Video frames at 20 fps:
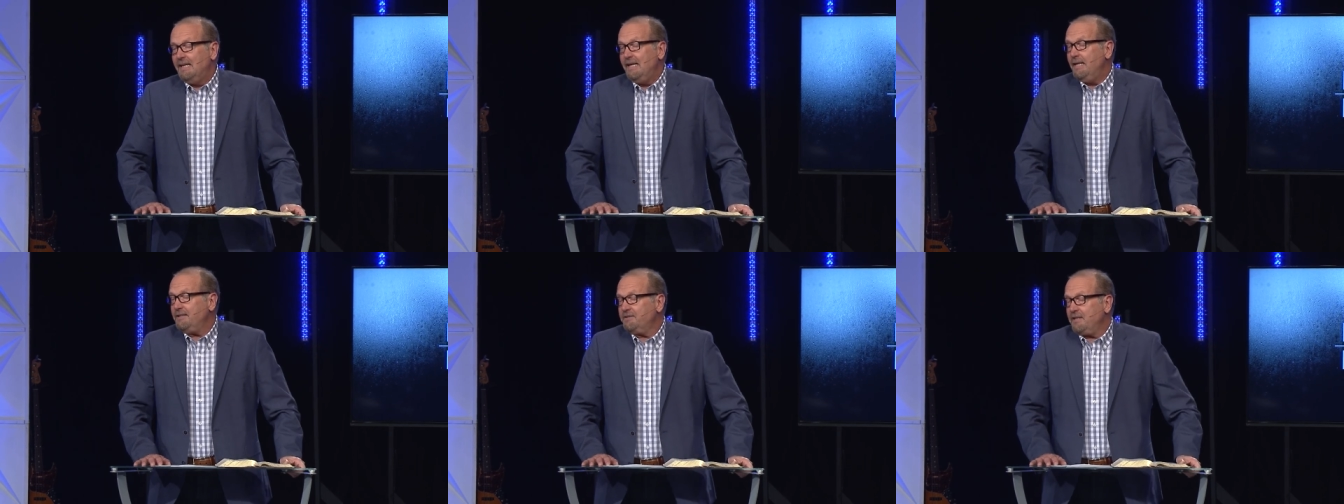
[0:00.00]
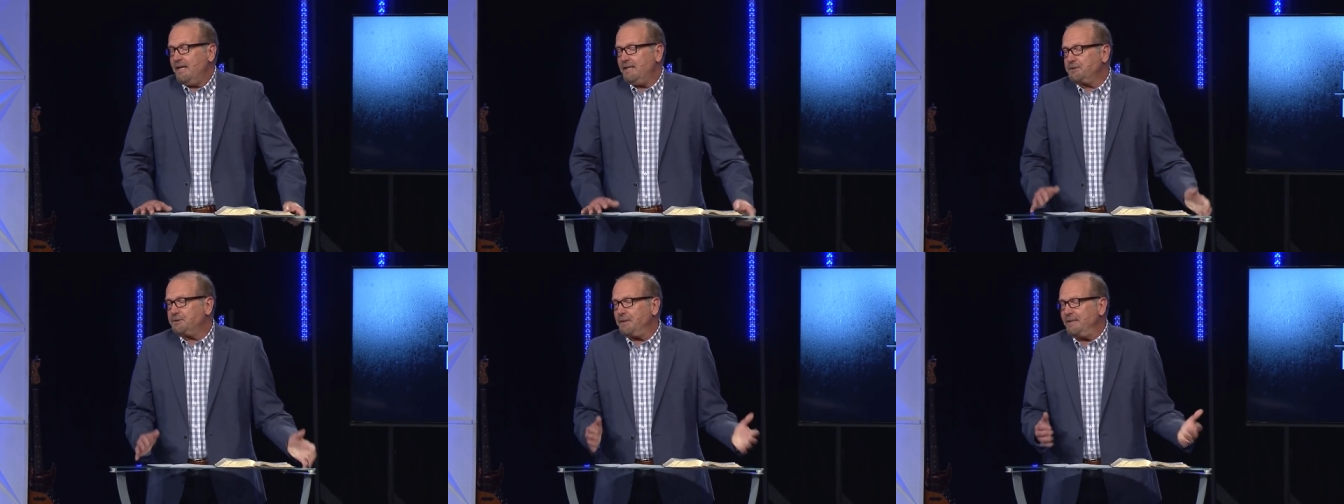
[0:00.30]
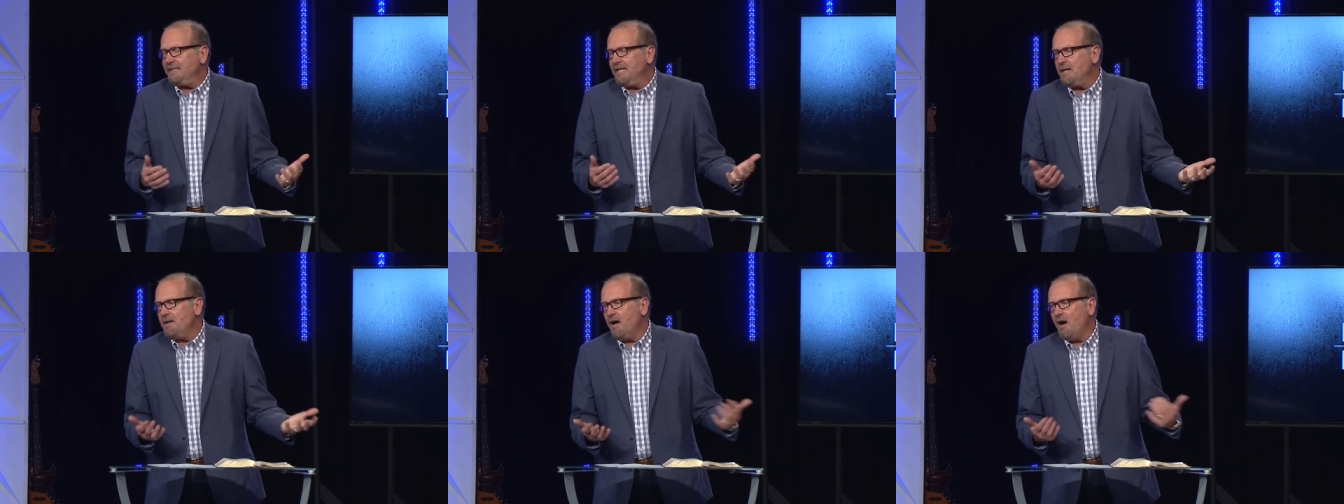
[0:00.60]
It's like
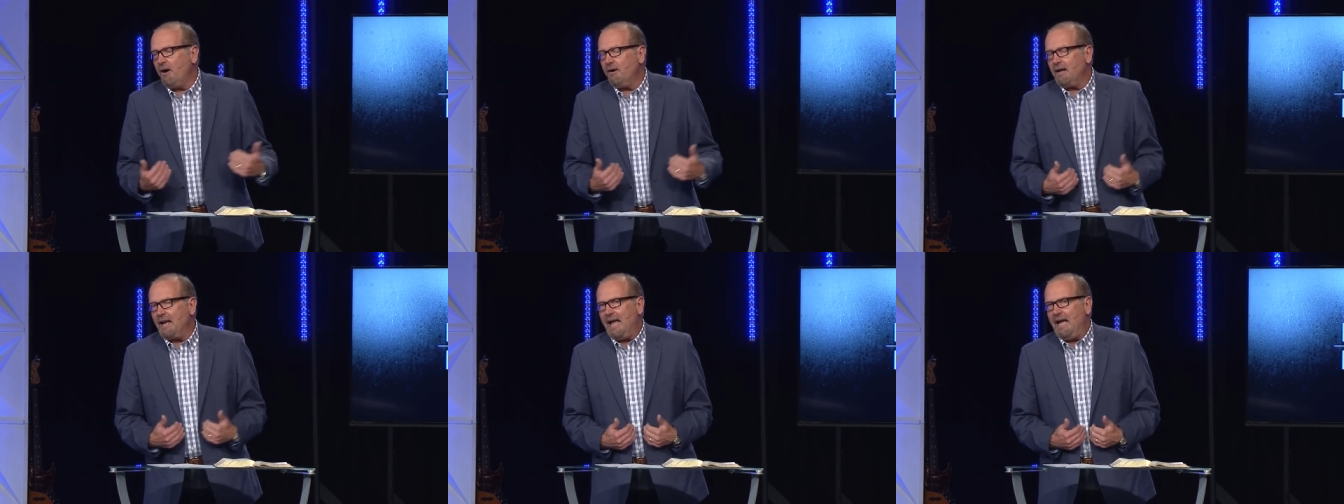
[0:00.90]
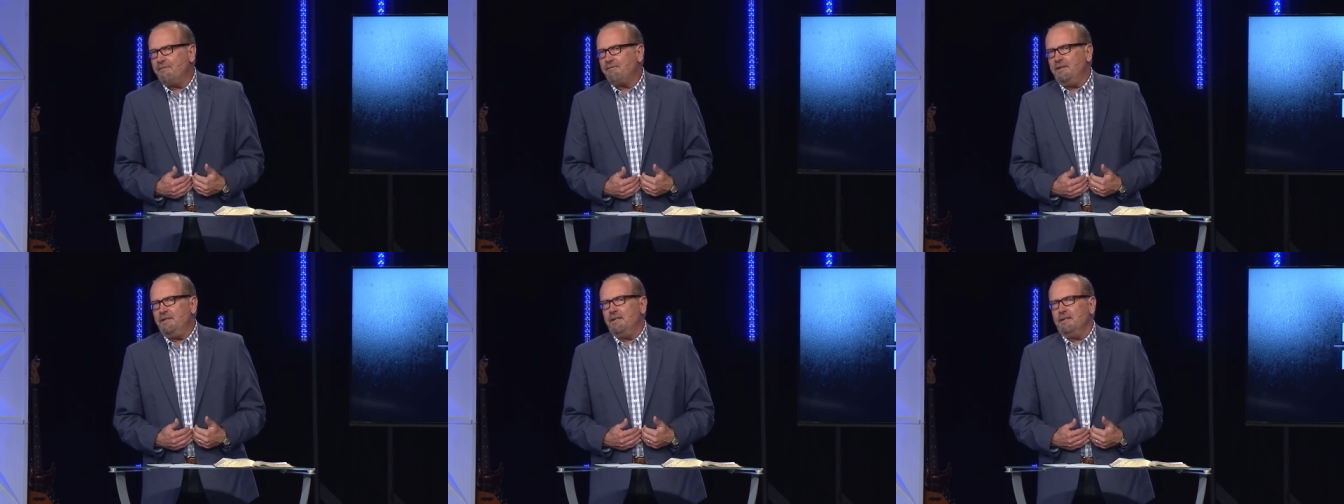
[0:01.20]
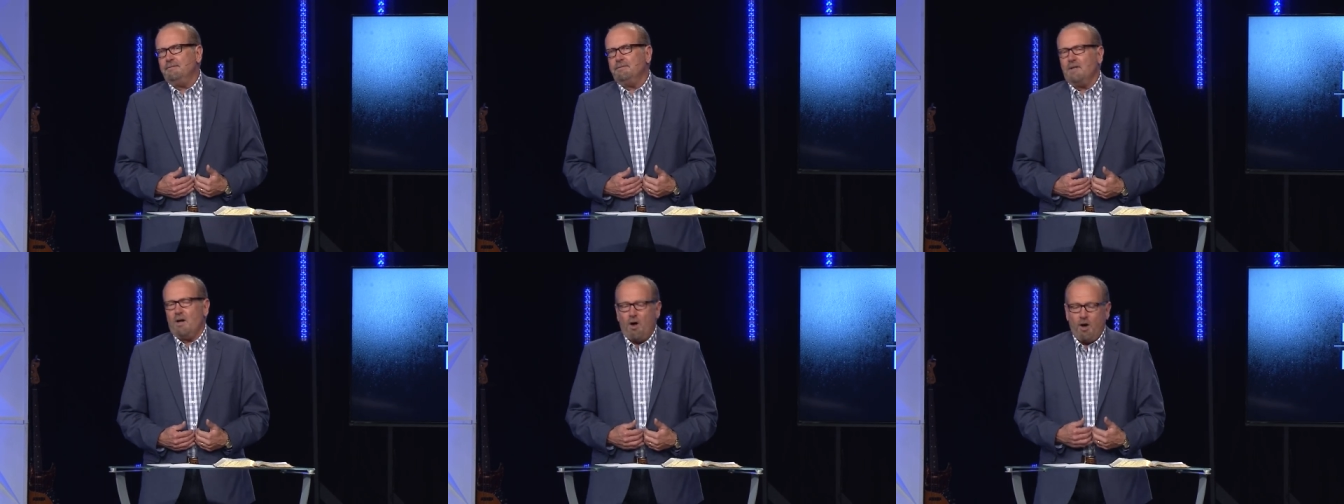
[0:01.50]
Drenda, our life
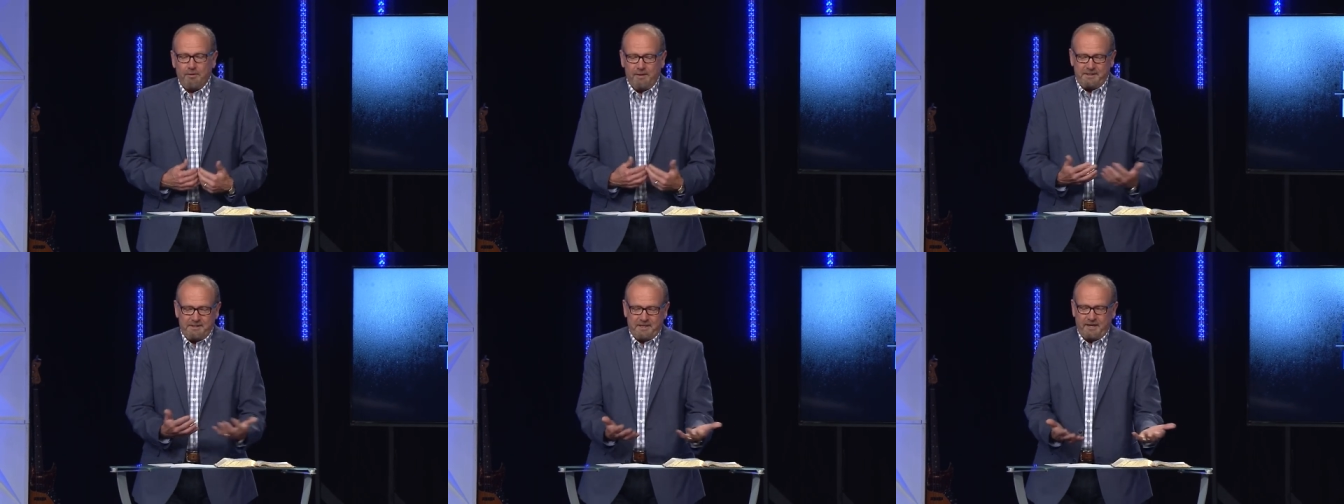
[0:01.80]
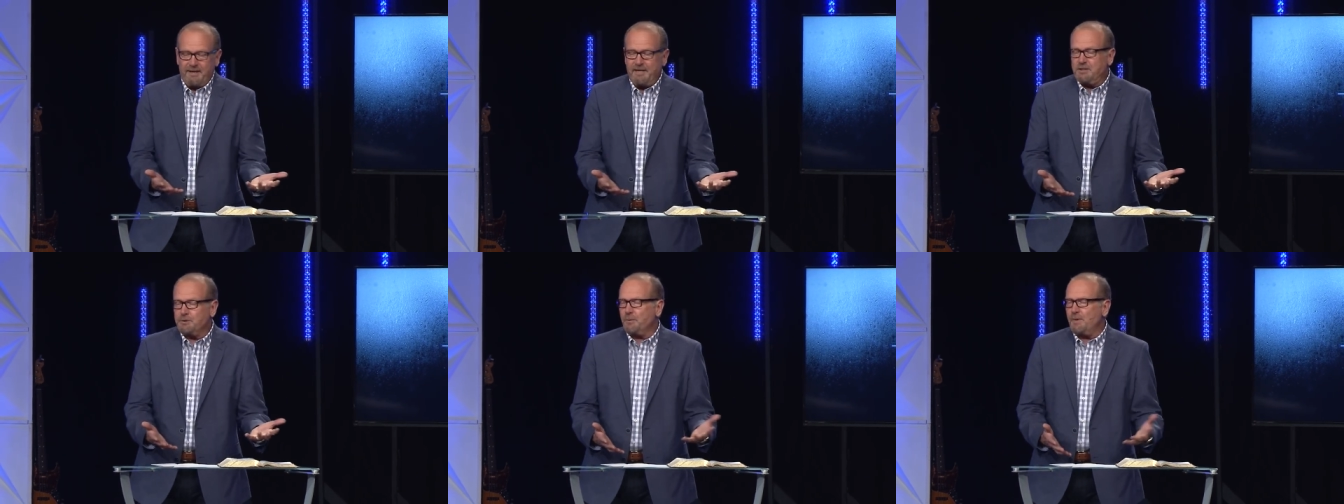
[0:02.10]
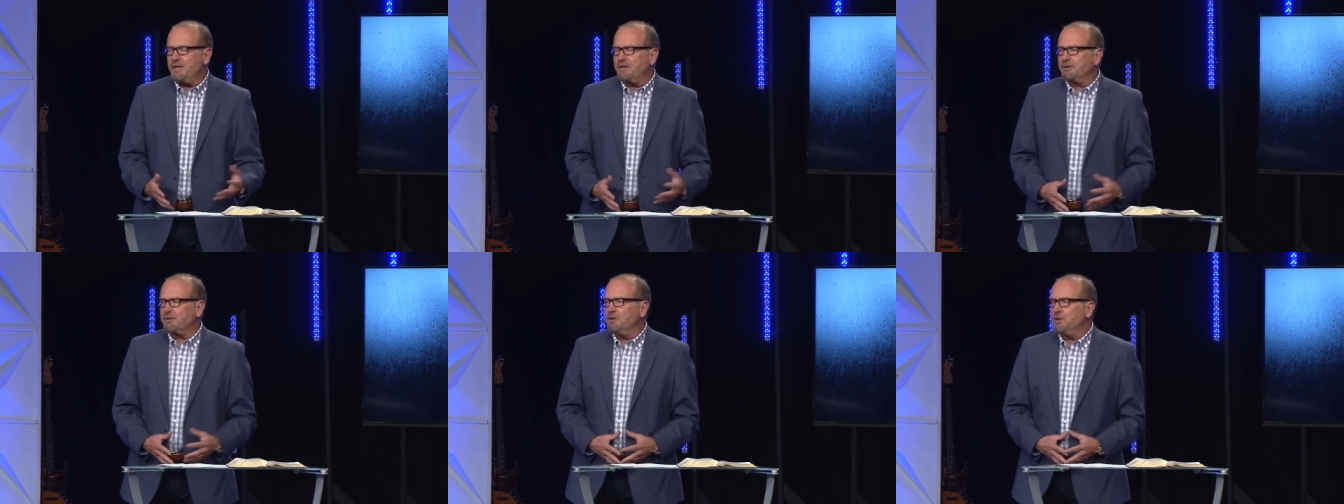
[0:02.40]
and all these areas
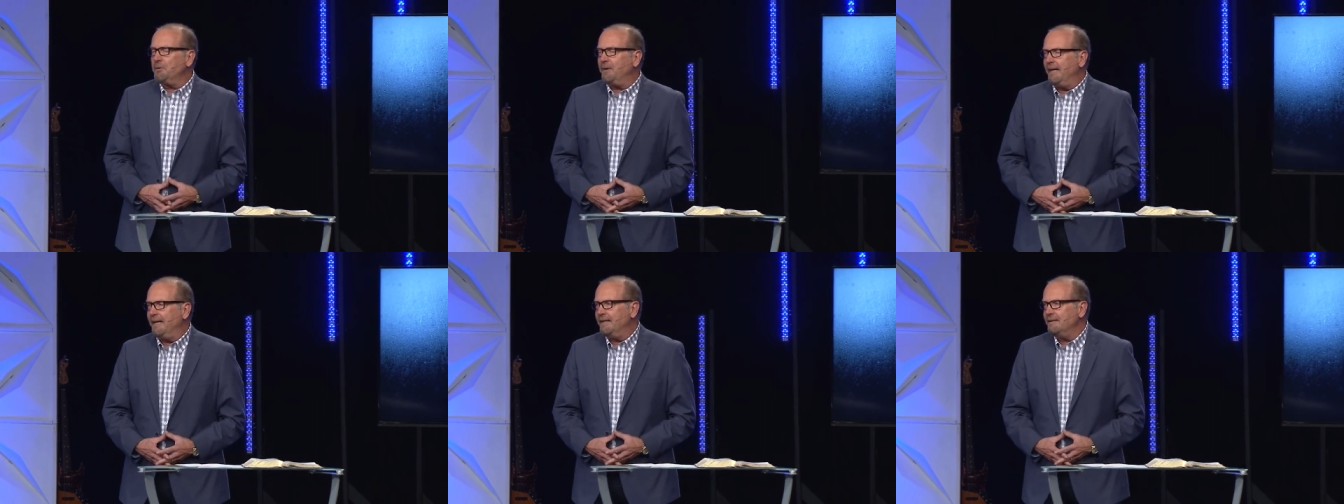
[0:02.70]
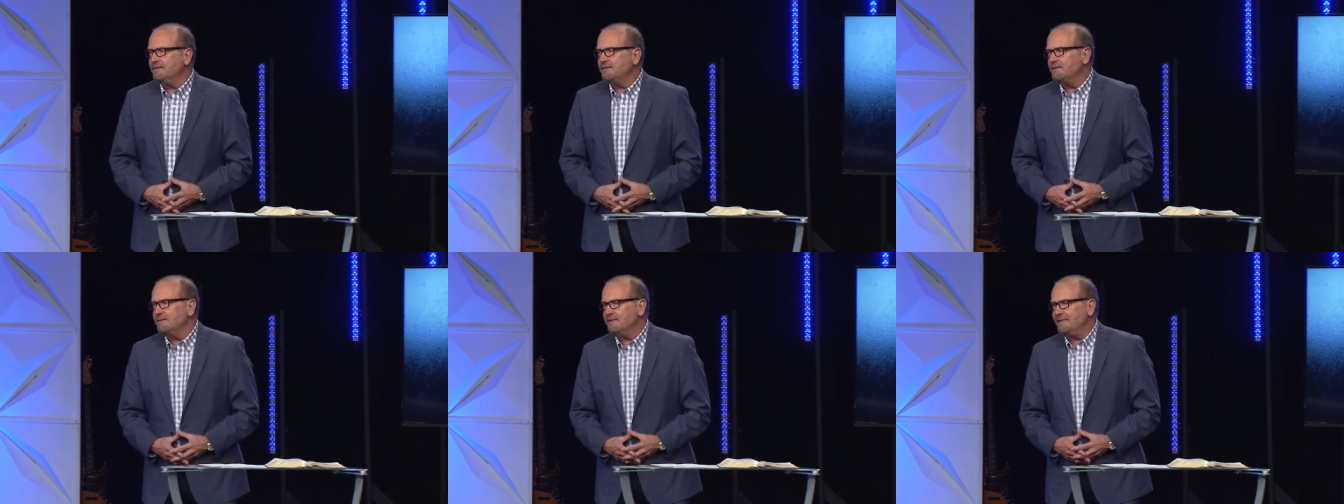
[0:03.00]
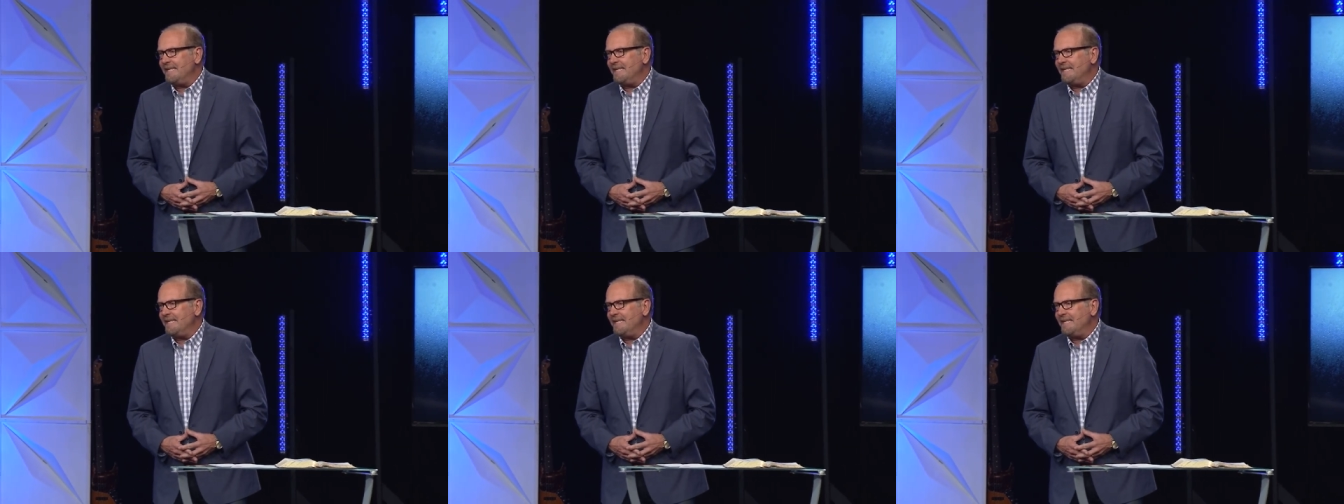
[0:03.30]
we grew in